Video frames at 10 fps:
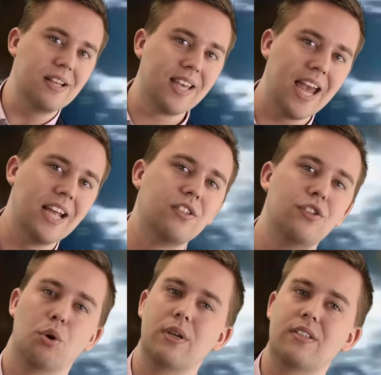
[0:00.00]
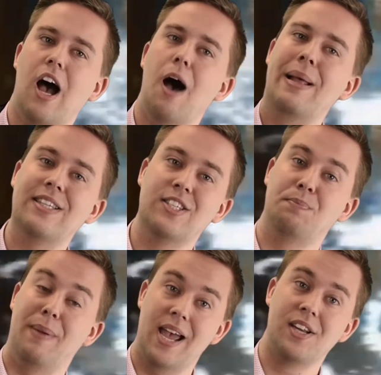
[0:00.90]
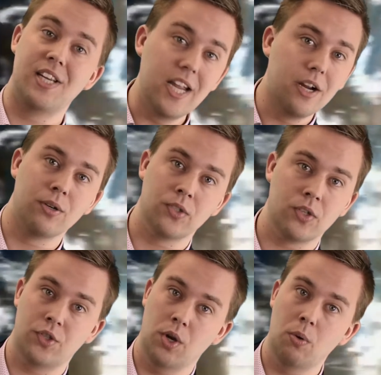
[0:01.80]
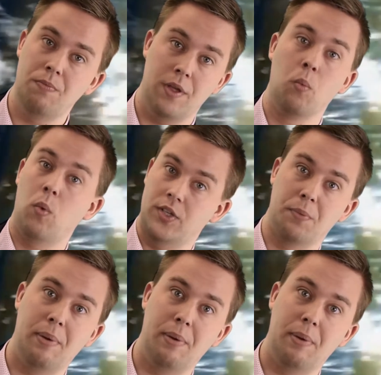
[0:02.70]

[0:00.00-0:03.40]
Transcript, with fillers: this case, Joy's comments spanned years, so there was a